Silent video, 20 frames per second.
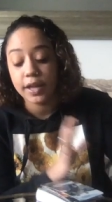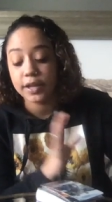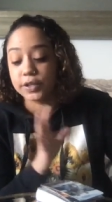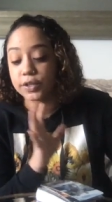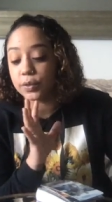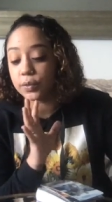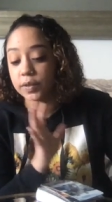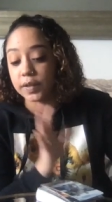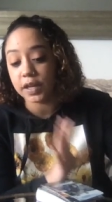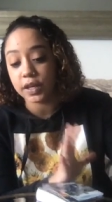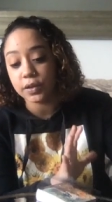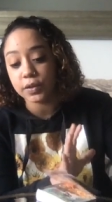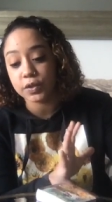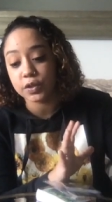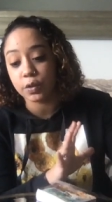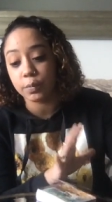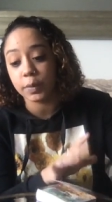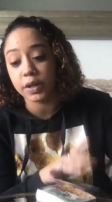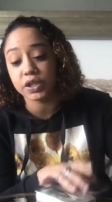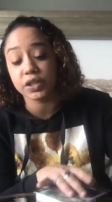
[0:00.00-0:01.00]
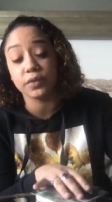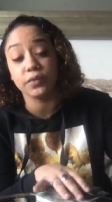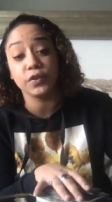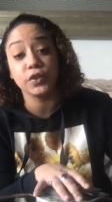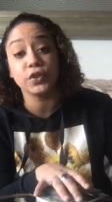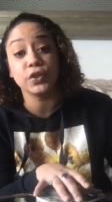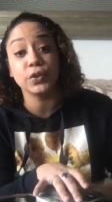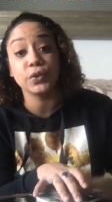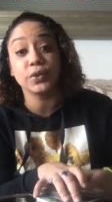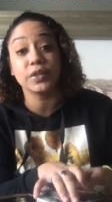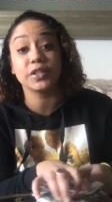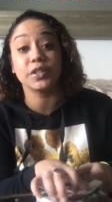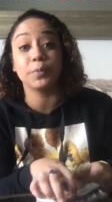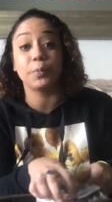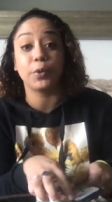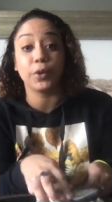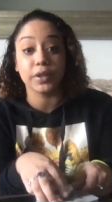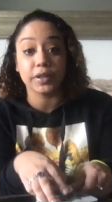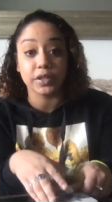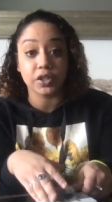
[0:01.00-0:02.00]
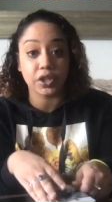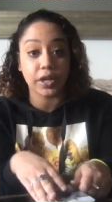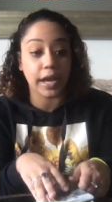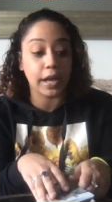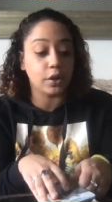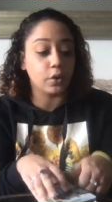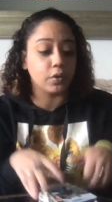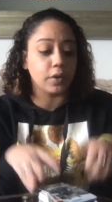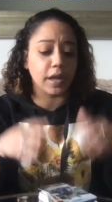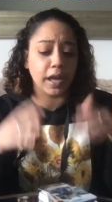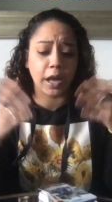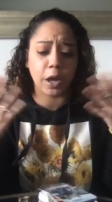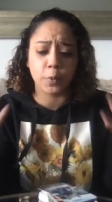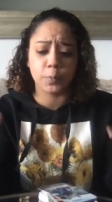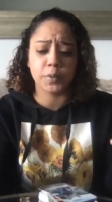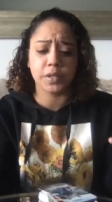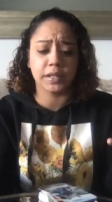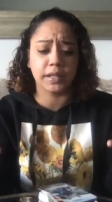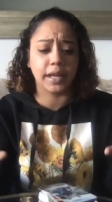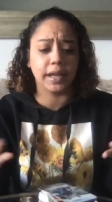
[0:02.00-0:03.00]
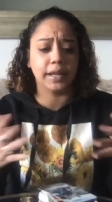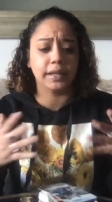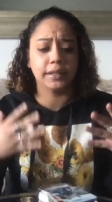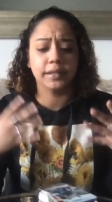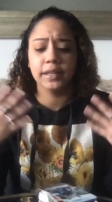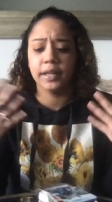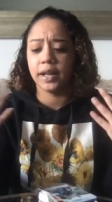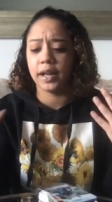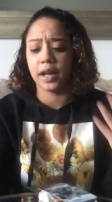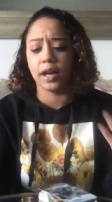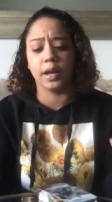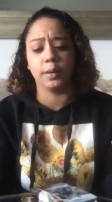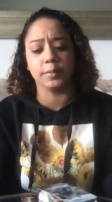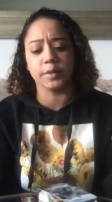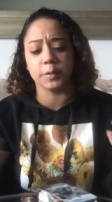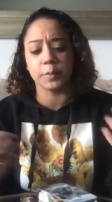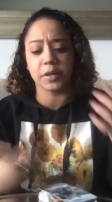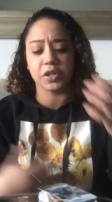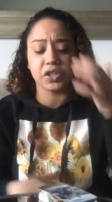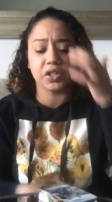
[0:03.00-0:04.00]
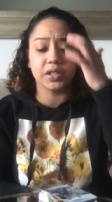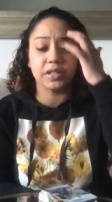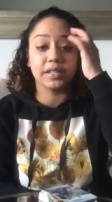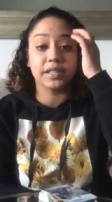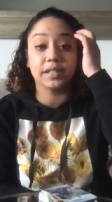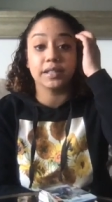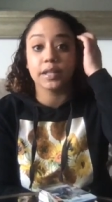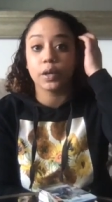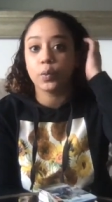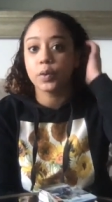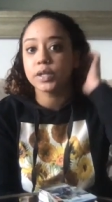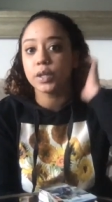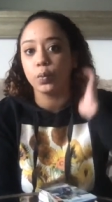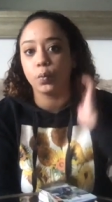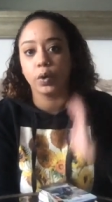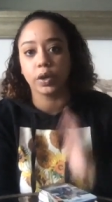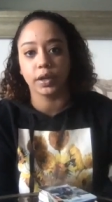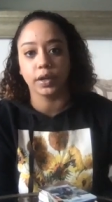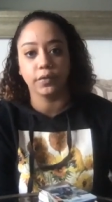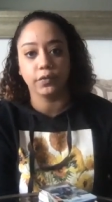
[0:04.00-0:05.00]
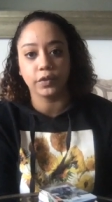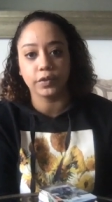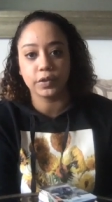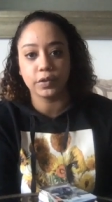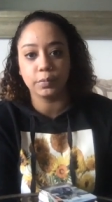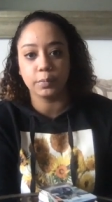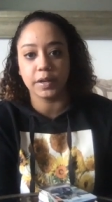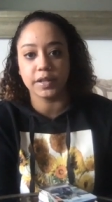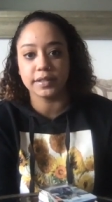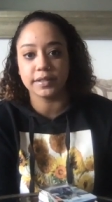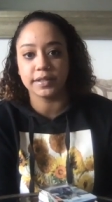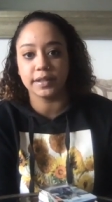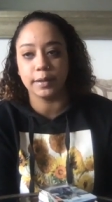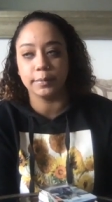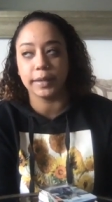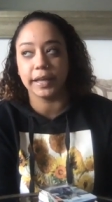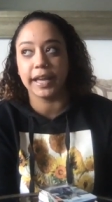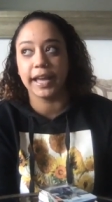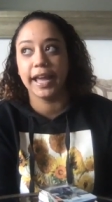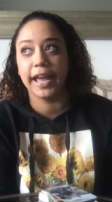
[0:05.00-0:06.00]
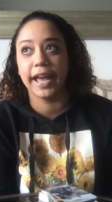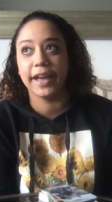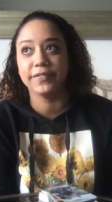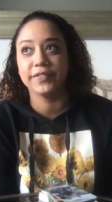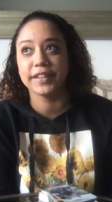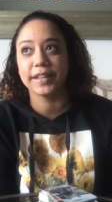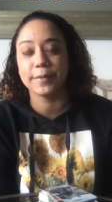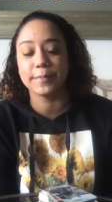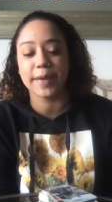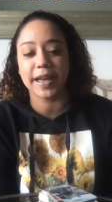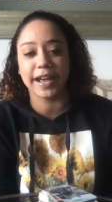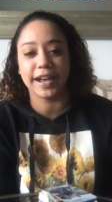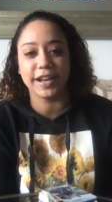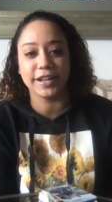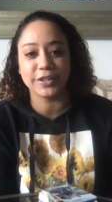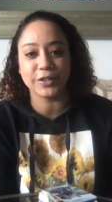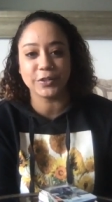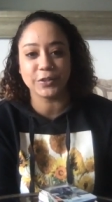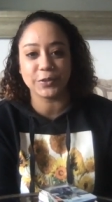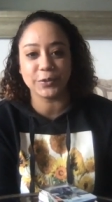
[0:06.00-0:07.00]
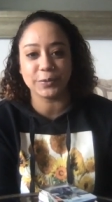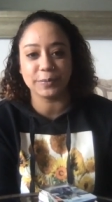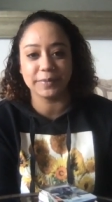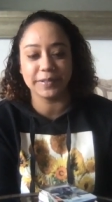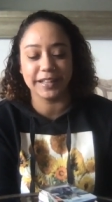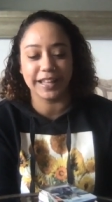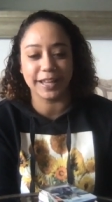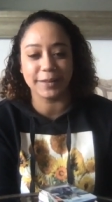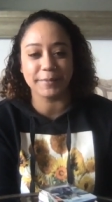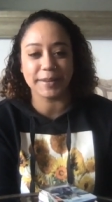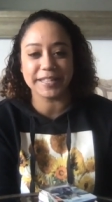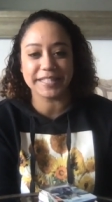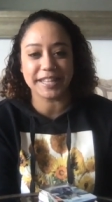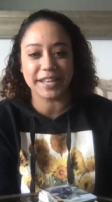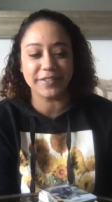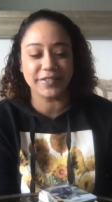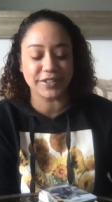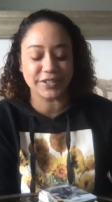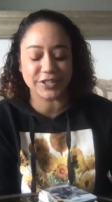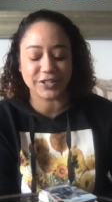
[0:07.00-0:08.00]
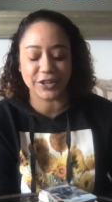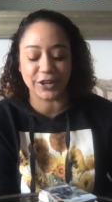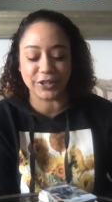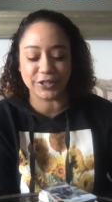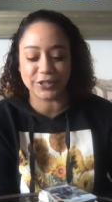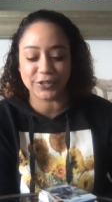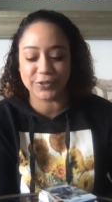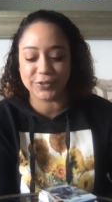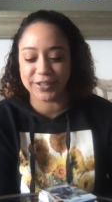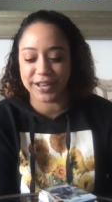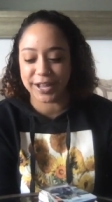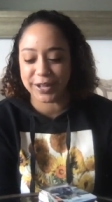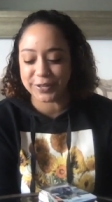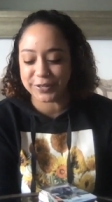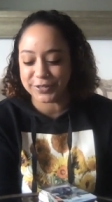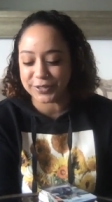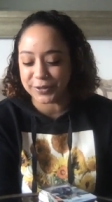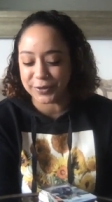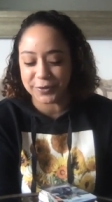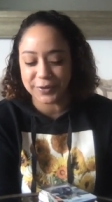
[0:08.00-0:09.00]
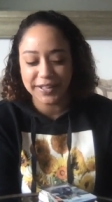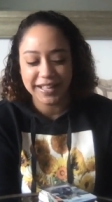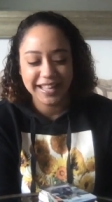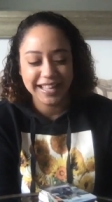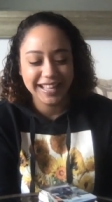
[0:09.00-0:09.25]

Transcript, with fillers: So thank you so much if you choose to support the channel. It helps a lot, um, especially since I wasn't working for two months. I'm like, I have to get back on YouTube. Like, my savings is starting to go down, so